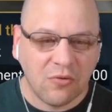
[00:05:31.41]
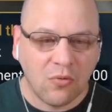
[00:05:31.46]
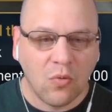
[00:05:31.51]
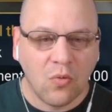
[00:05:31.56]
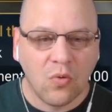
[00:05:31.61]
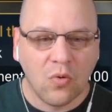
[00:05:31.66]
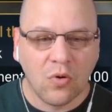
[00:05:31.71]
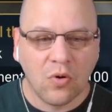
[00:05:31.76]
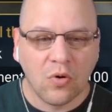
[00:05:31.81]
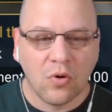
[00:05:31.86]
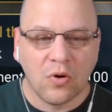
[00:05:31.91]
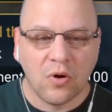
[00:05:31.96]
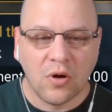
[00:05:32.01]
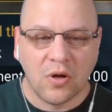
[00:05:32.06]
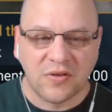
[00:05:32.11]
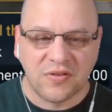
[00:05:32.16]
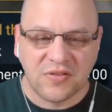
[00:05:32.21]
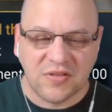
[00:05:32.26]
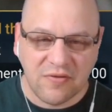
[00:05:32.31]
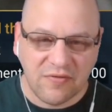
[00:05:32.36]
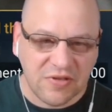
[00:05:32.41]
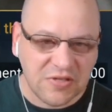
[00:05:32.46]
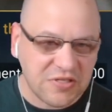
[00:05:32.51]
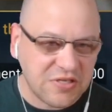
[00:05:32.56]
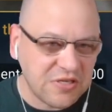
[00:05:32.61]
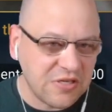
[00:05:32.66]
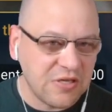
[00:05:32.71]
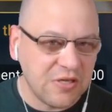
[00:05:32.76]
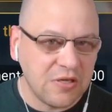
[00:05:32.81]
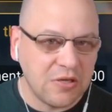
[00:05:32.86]
or a
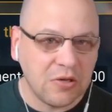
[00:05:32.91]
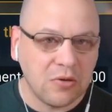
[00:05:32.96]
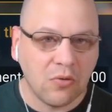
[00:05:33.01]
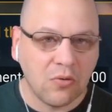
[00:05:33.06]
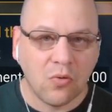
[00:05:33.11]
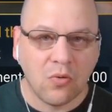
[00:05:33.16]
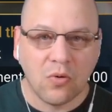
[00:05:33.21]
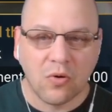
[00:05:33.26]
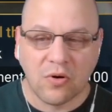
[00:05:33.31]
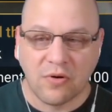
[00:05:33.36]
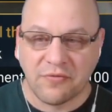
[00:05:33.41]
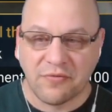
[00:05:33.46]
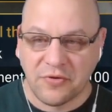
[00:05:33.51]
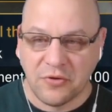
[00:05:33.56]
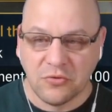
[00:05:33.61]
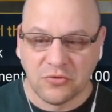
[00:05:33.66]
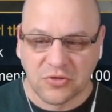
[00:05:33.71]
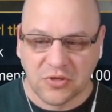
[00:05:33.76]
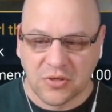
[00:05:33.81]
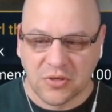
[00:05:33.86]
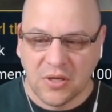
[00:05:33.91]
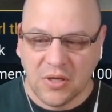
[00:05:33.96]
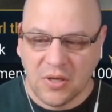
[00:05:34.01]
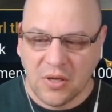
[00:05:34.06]
CVC or a fusion.